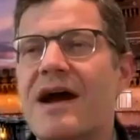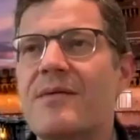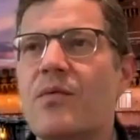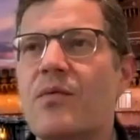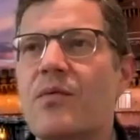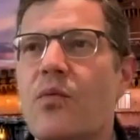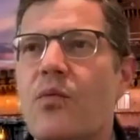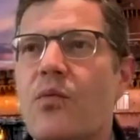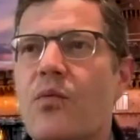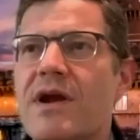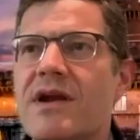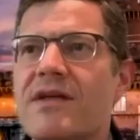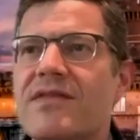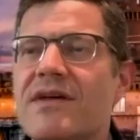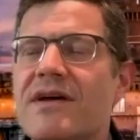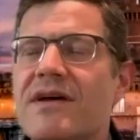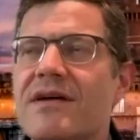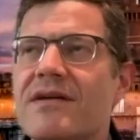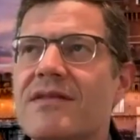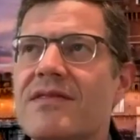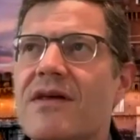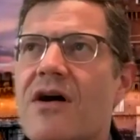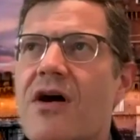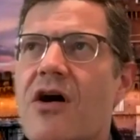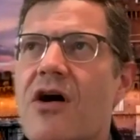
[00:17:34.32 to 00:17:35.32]
One of
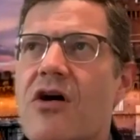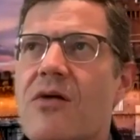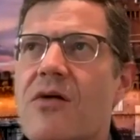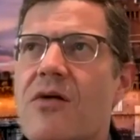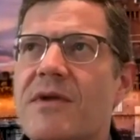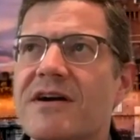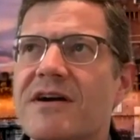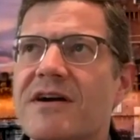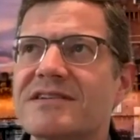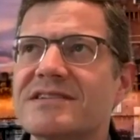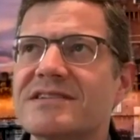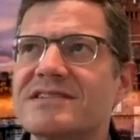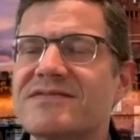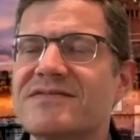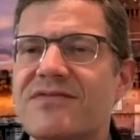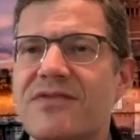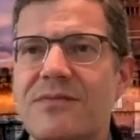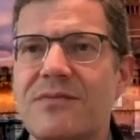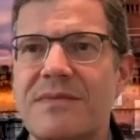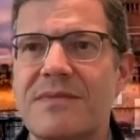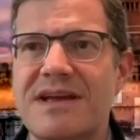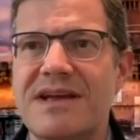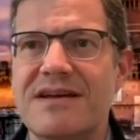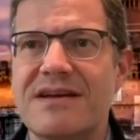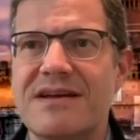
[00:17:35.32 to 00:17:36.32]
the hallmarks for
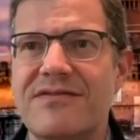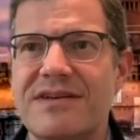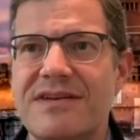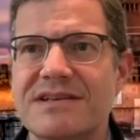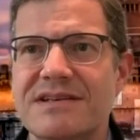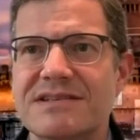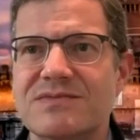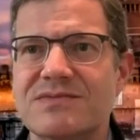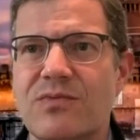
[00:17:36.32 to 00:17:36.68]
me of his